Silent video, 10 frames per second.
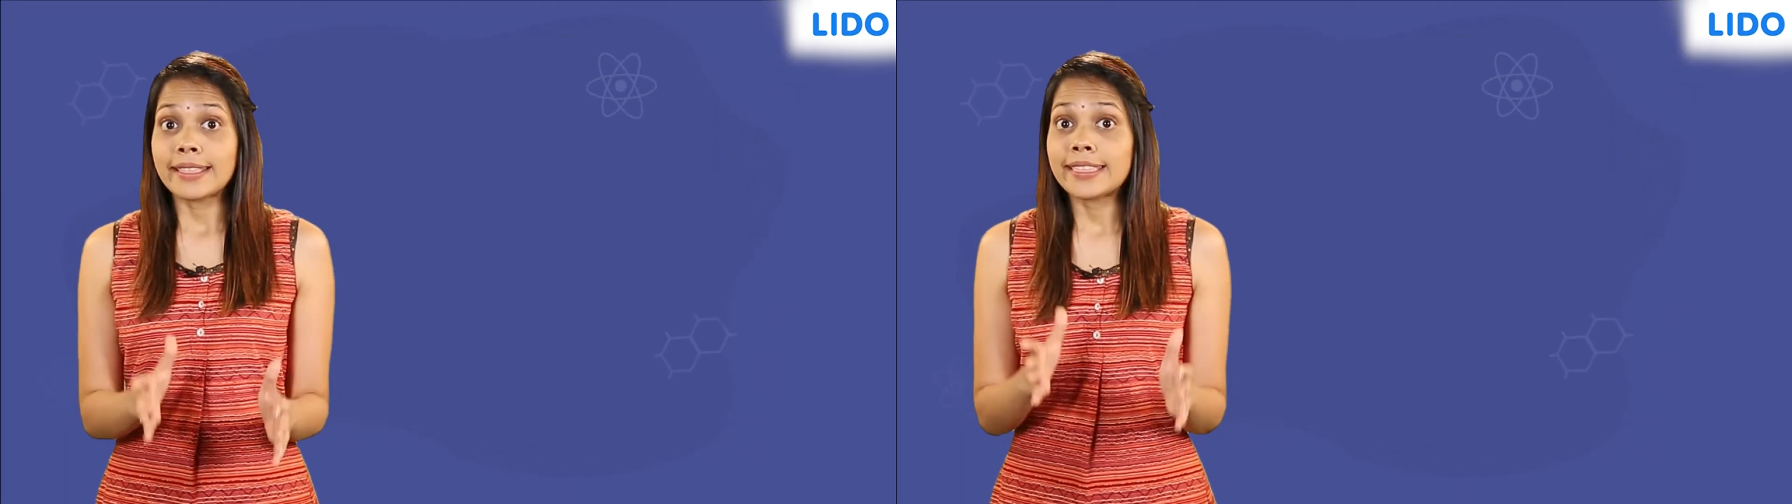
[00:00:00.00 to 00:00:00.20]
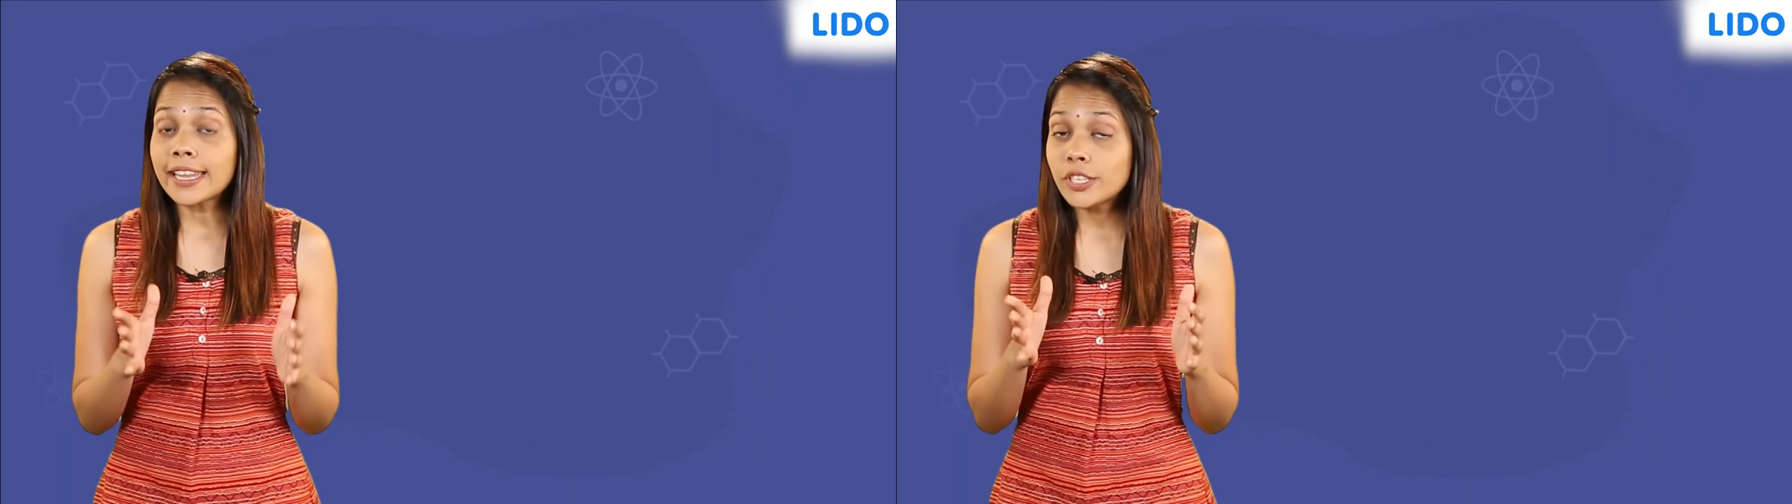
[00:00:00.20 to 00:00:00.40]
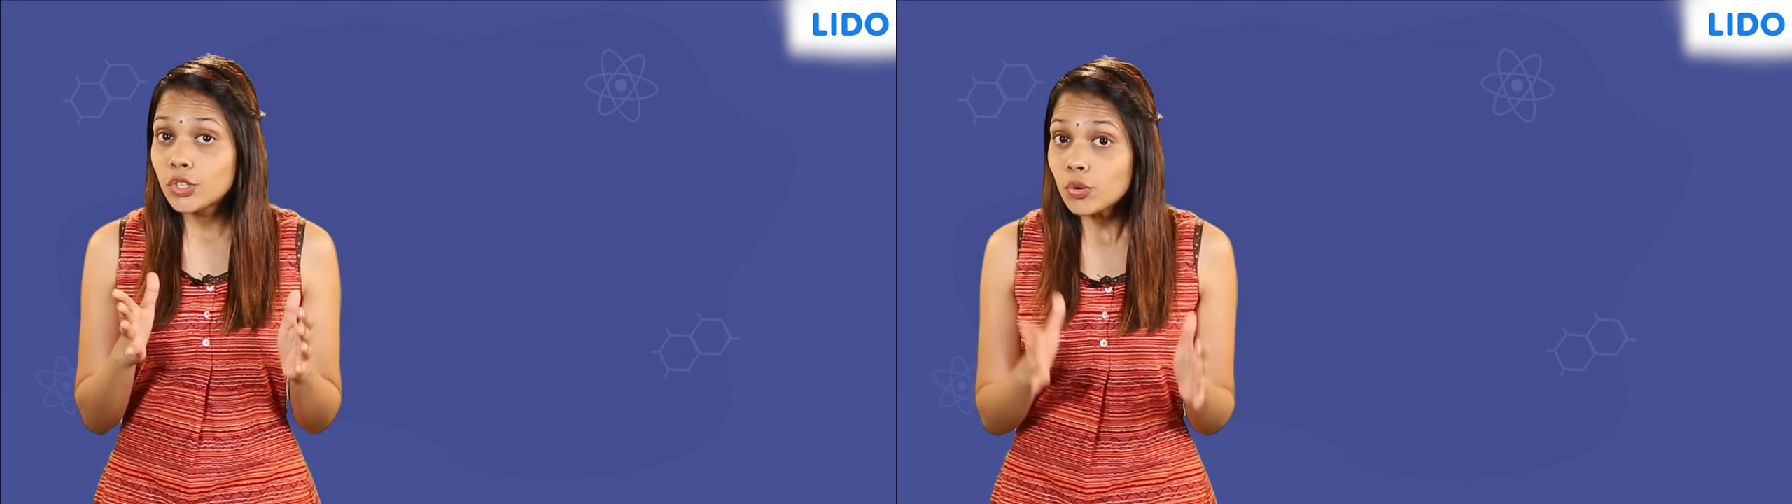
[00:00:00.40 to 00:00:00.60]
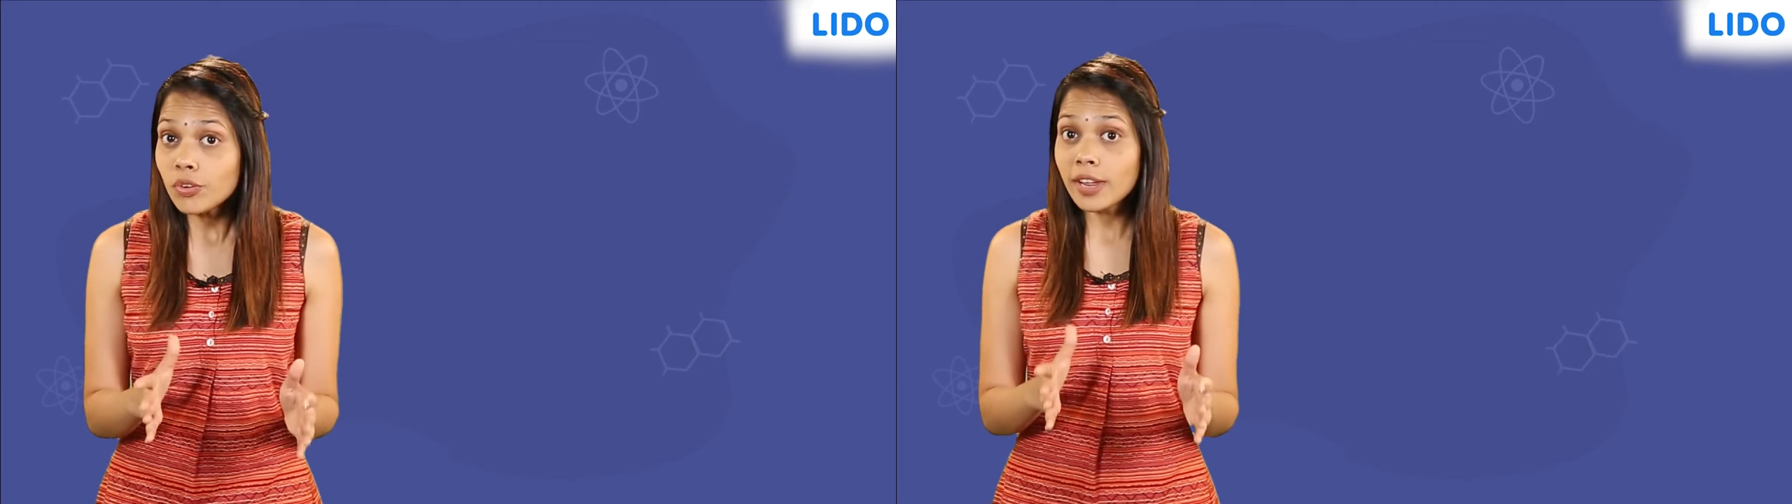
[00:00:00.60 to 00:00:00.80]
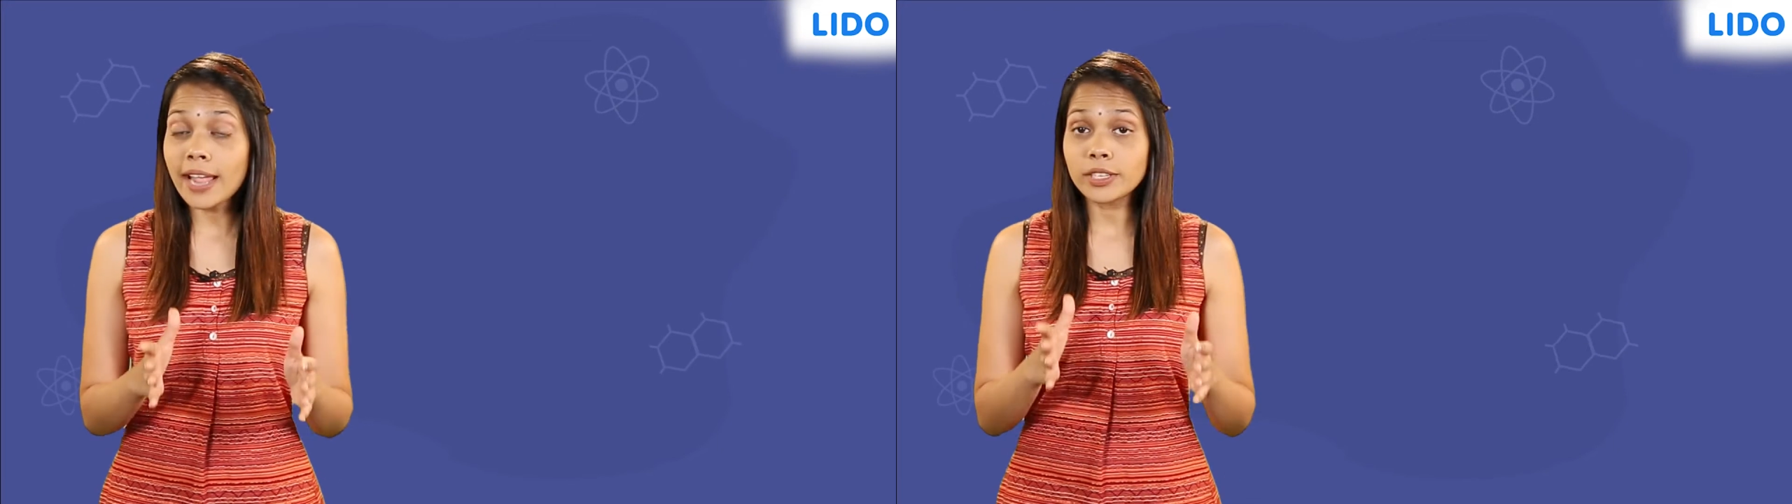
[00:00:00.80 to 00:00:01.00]
that do
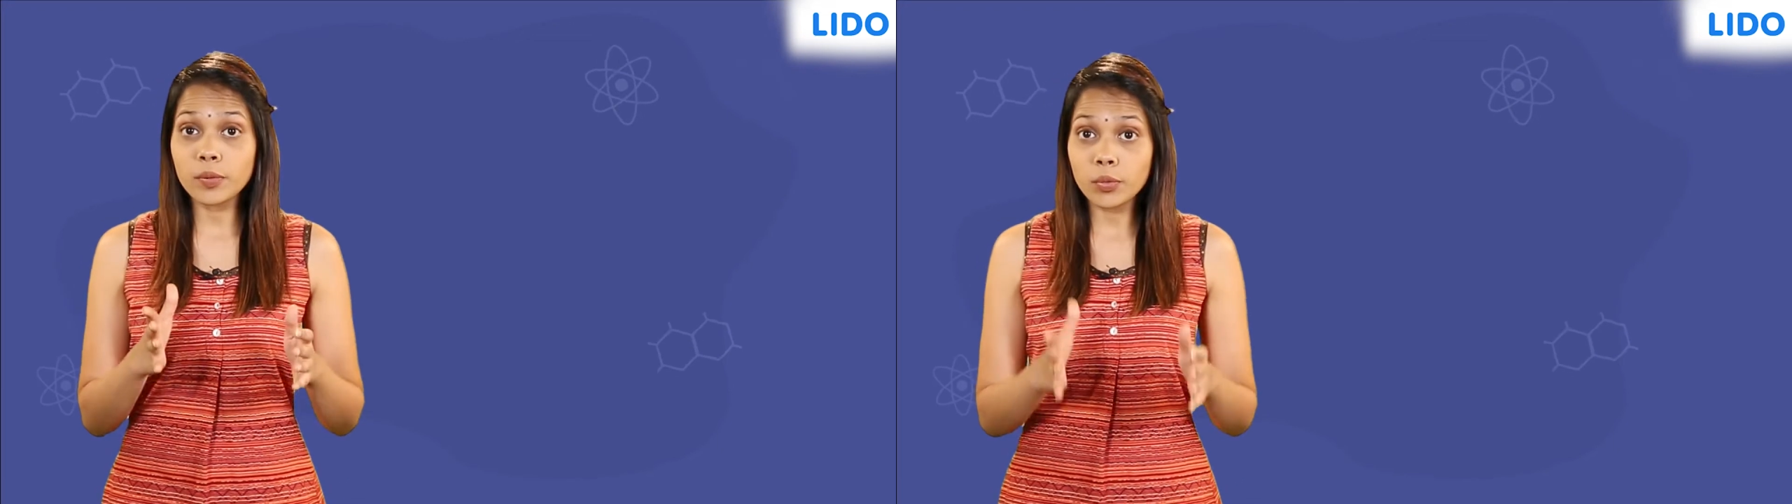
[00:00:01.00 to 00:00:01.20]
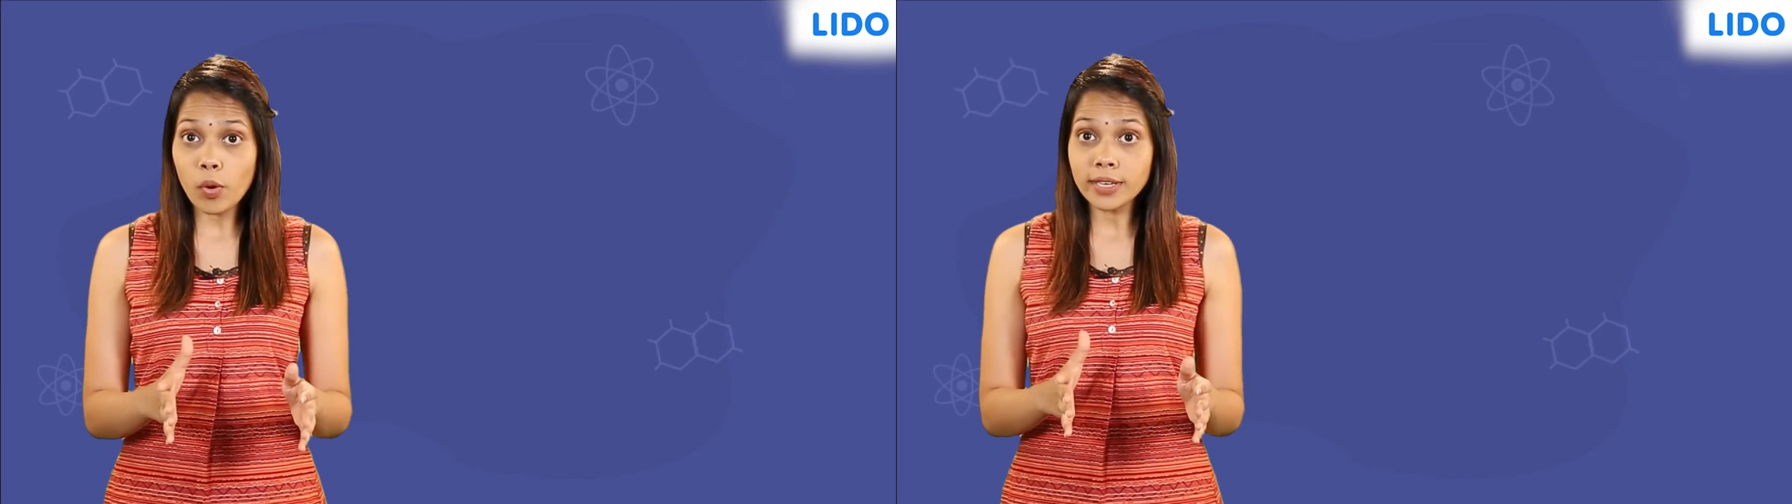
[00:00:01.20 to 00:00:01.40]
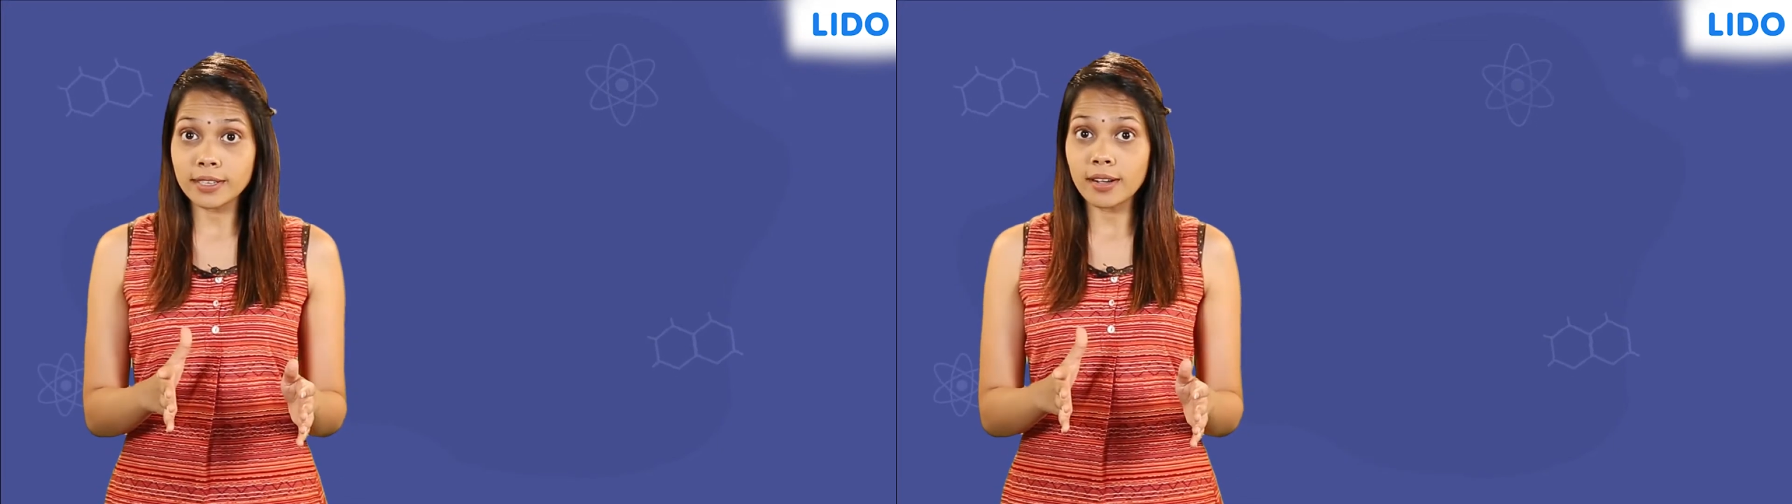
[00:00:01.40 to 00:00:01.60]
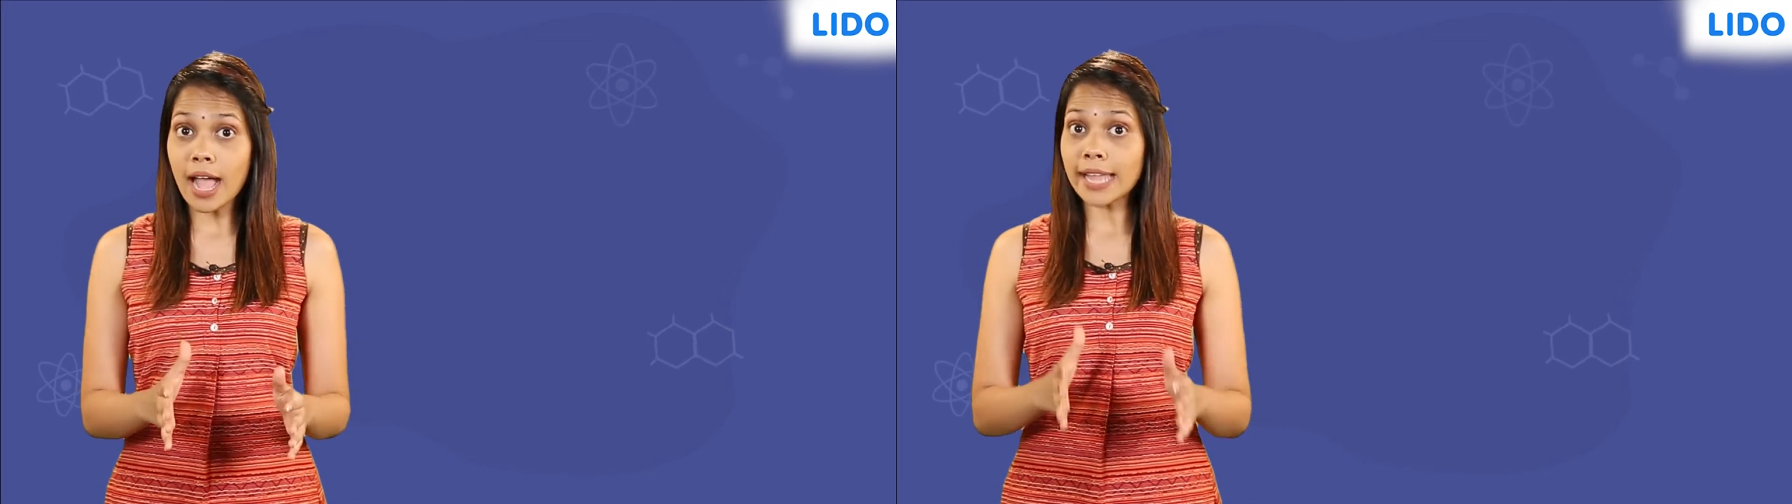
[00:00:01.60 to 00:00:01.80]
react with water